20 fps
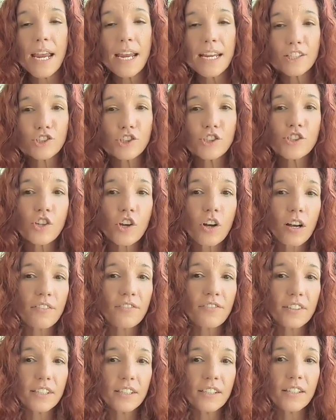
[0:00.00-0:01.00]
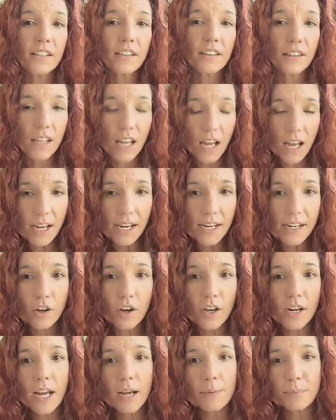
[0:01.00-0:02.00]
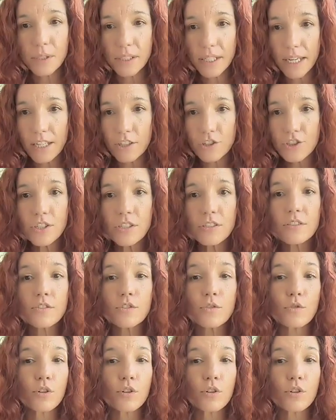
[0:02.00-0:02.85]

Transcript: Agents often lied on applications